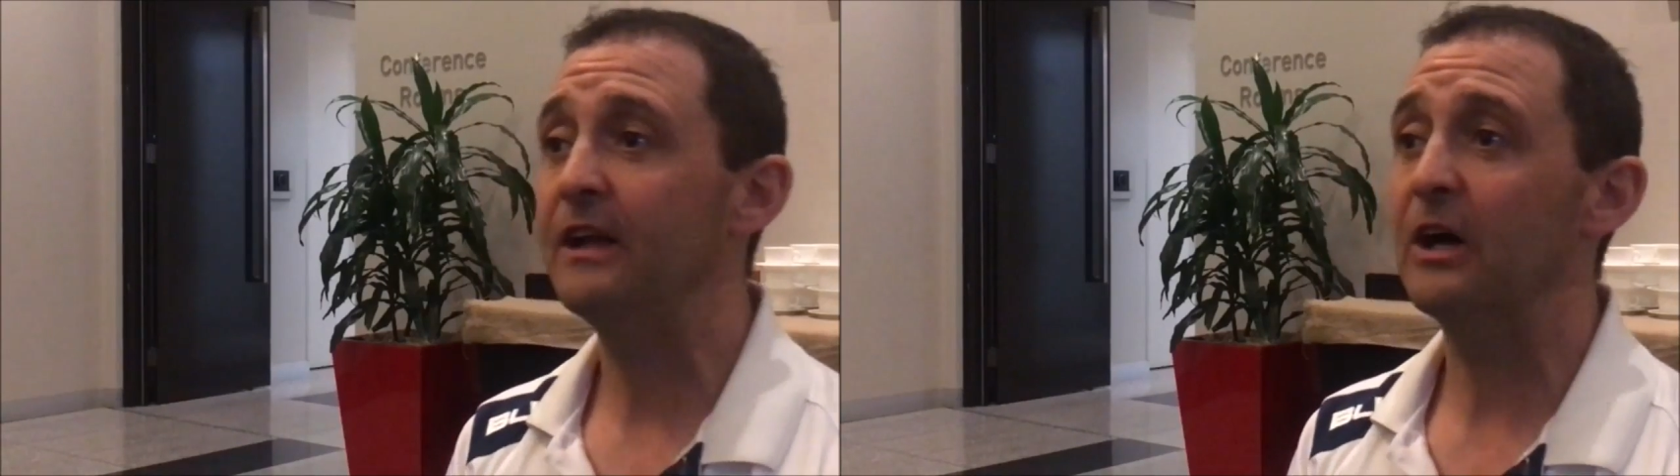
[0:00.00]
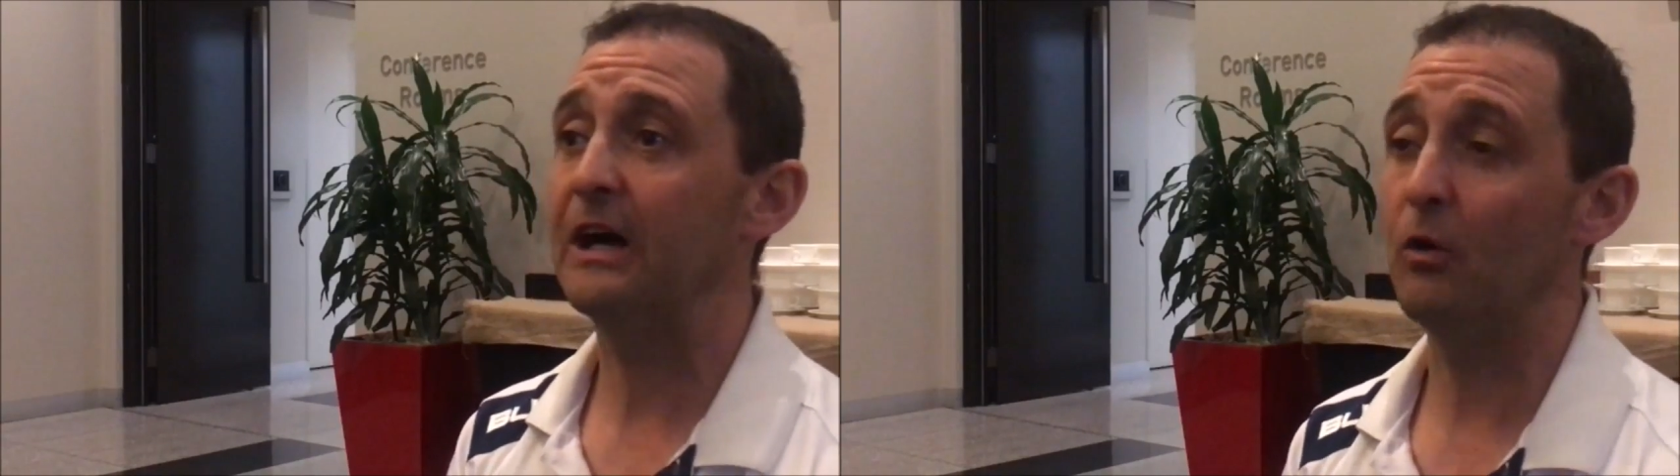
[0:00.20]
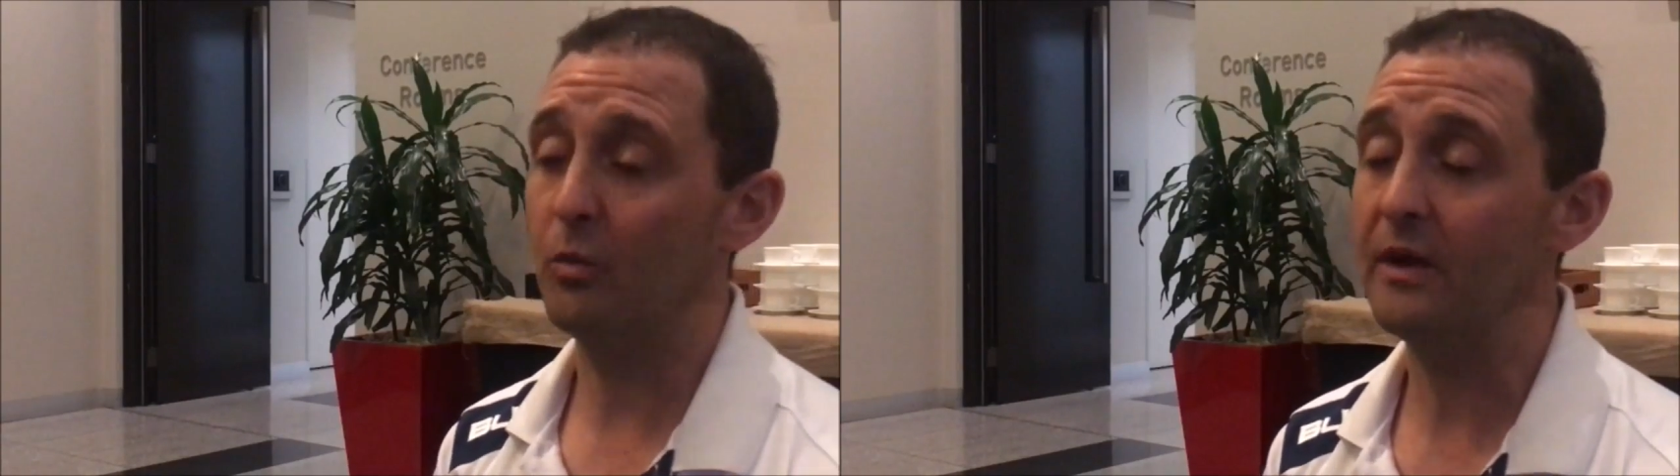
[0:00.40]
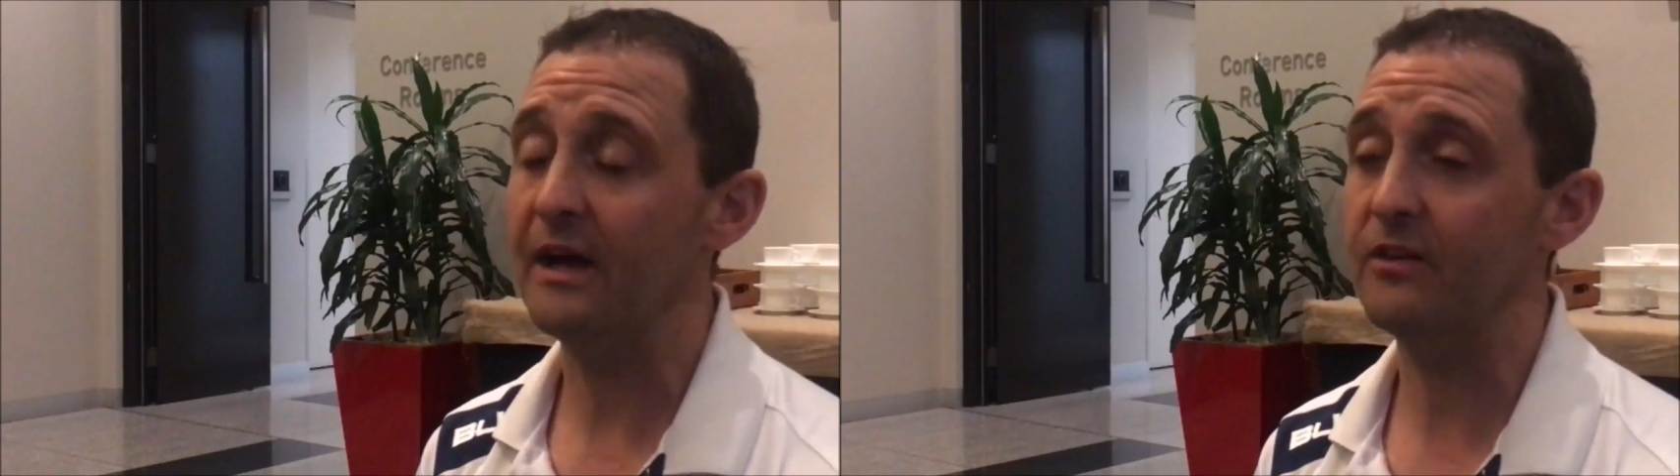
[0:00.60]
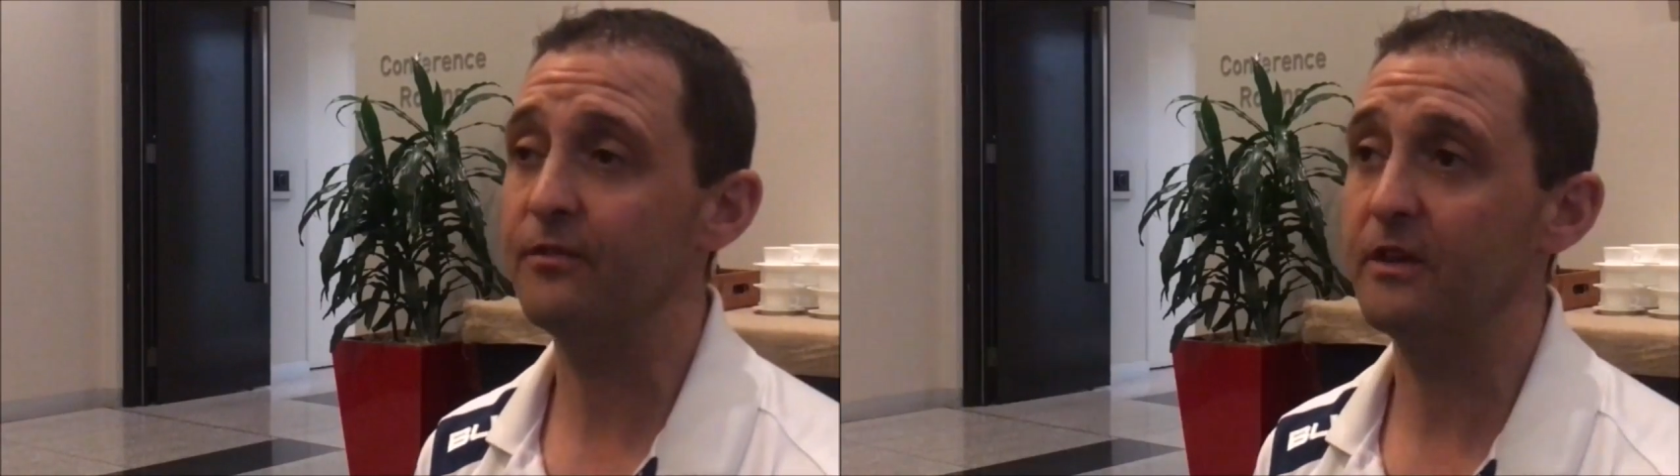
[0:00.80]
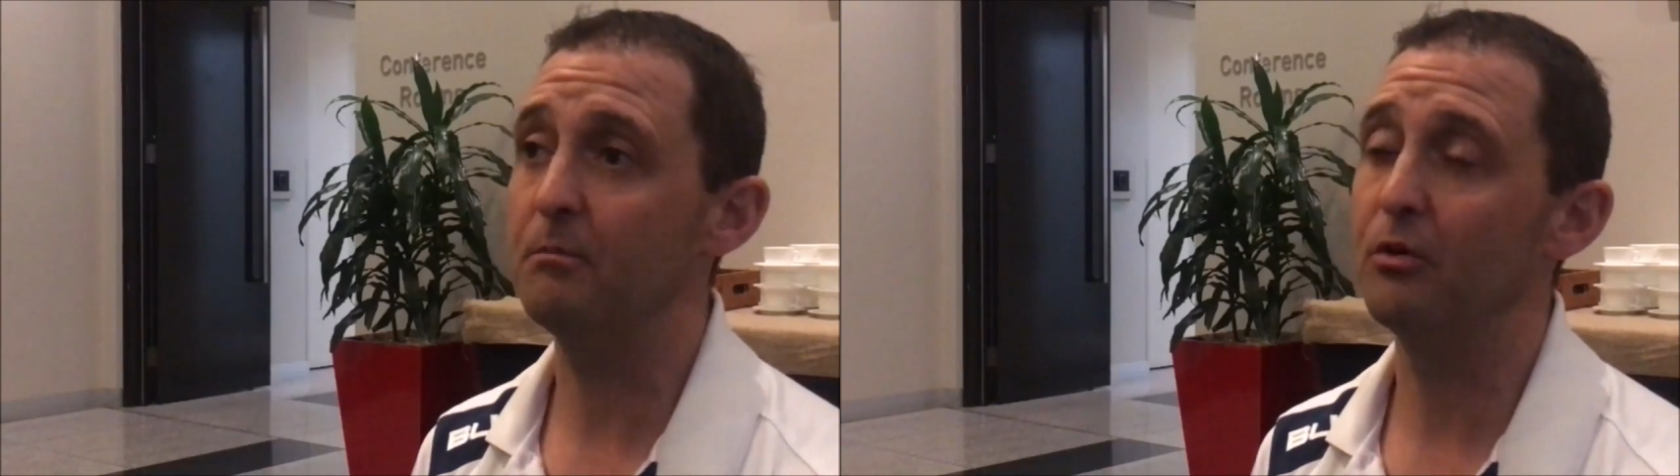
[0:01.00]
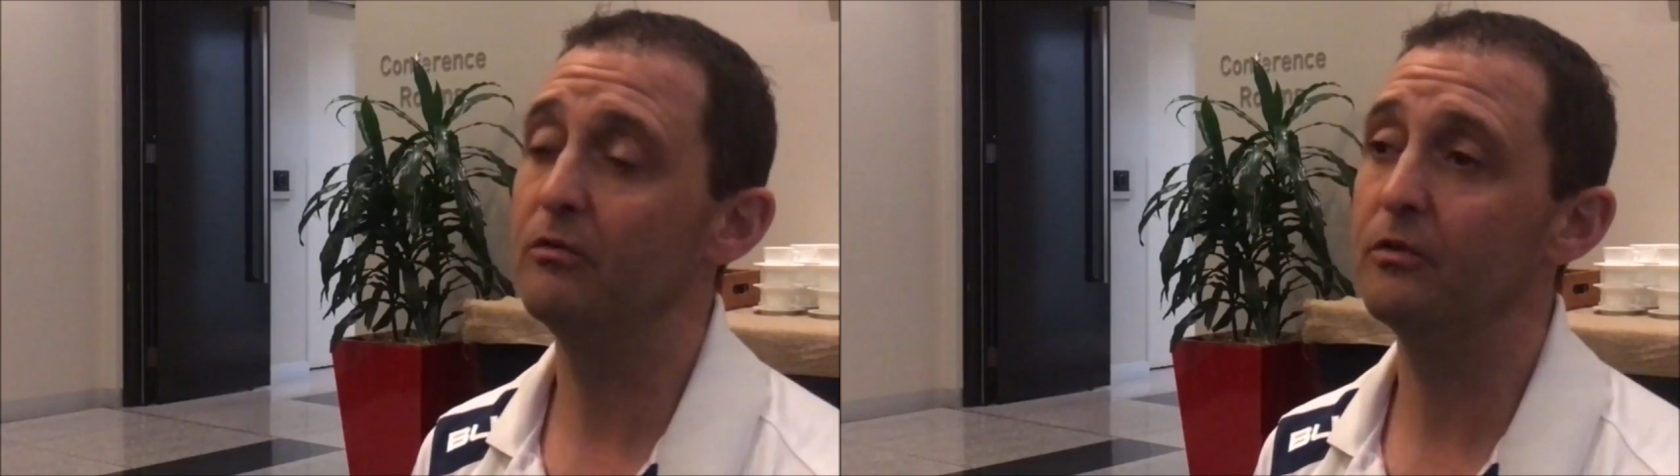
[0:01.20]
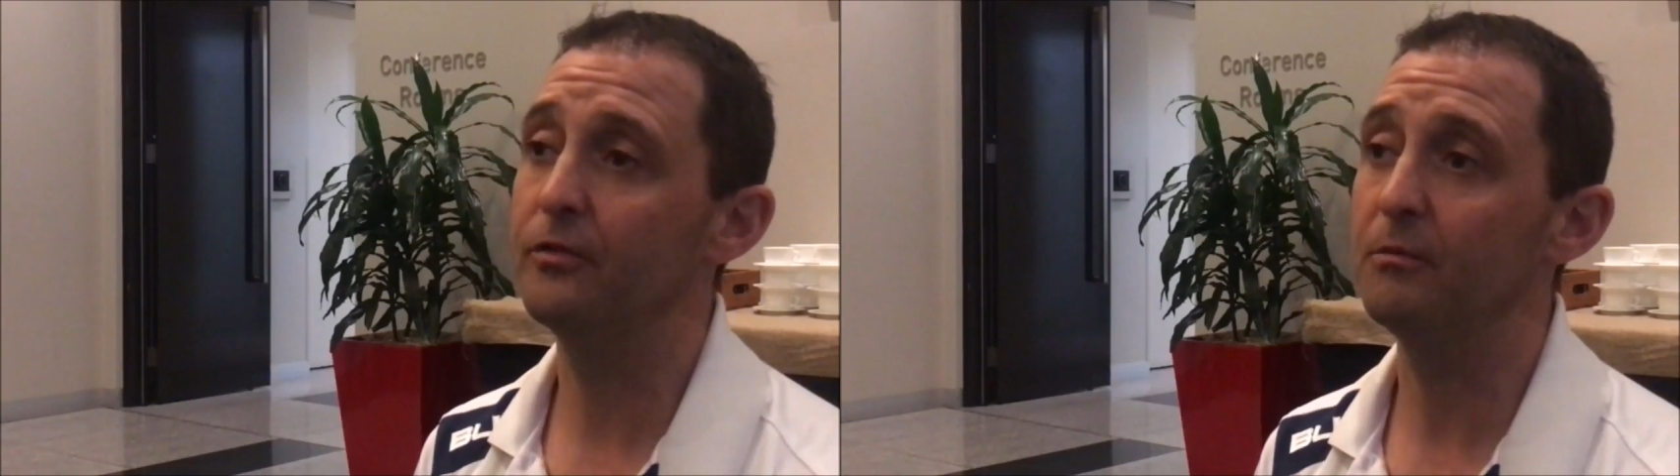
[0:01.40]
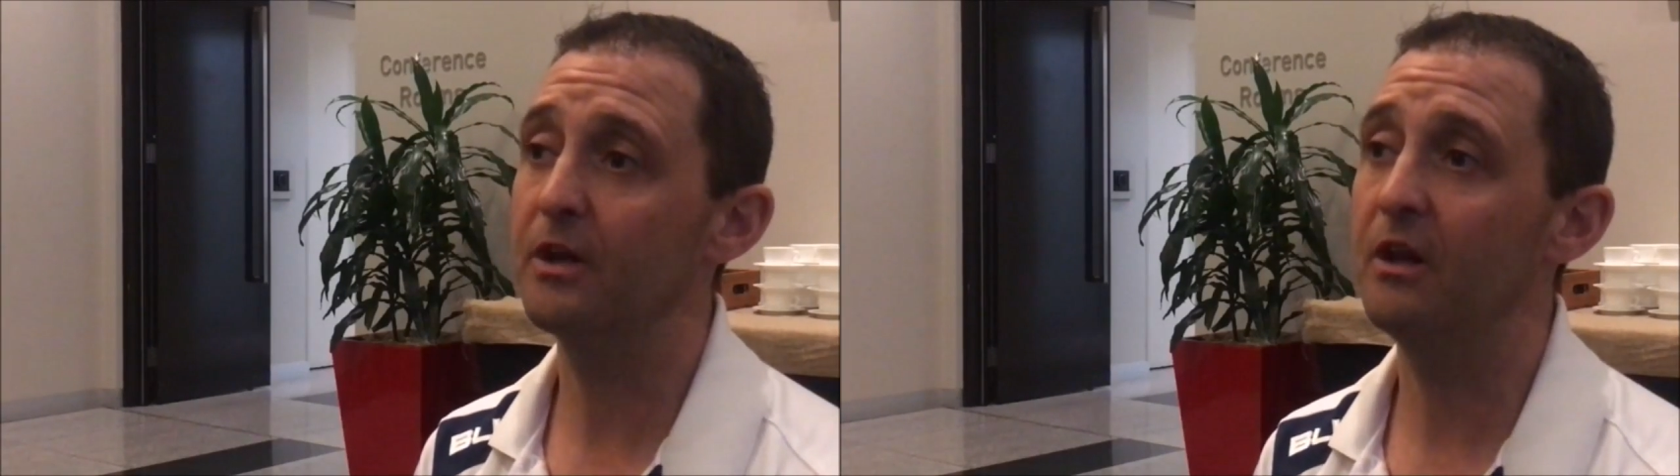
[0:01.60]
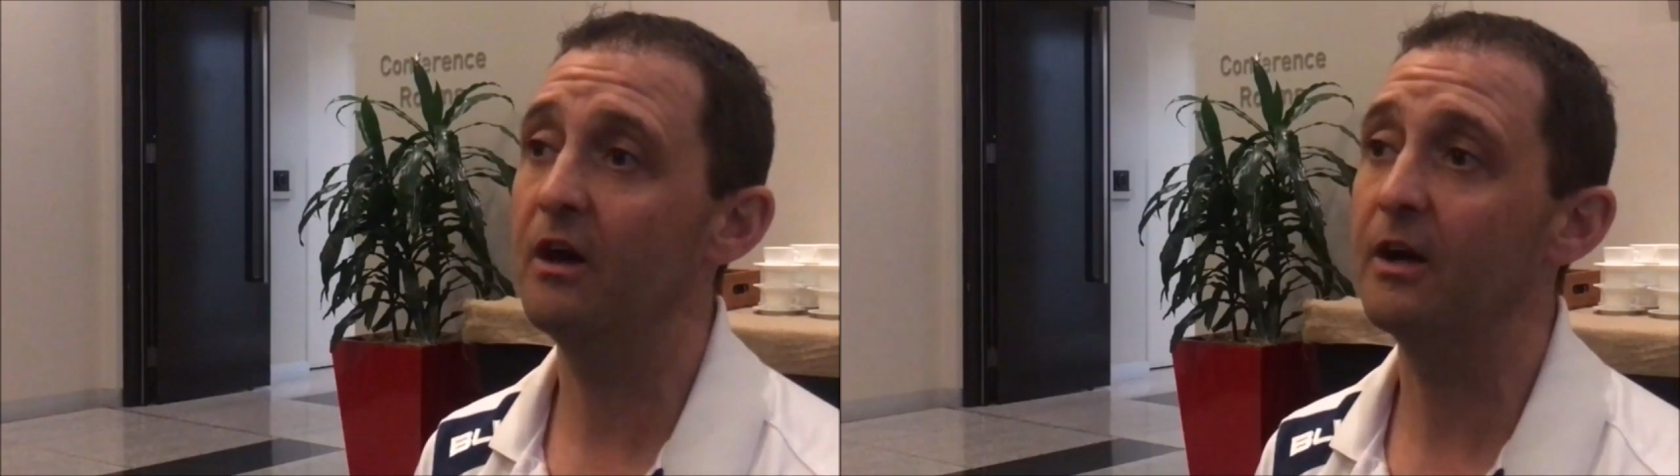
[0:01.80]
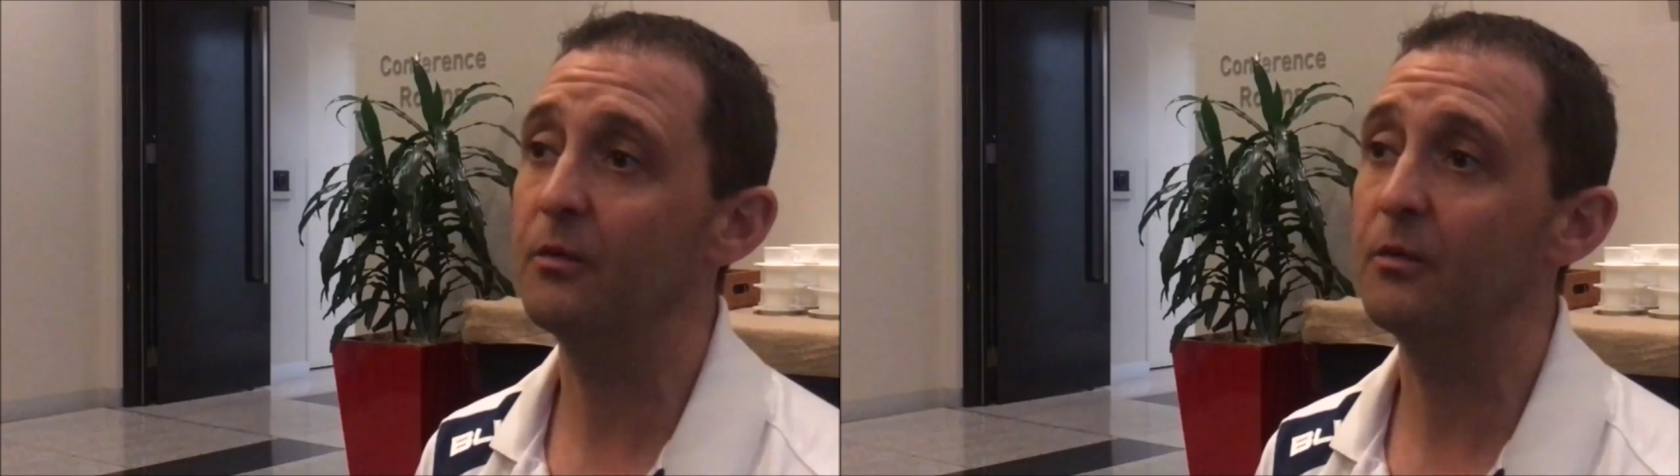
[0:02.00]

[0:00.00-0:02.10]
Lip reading: or we ask for the approval from the client,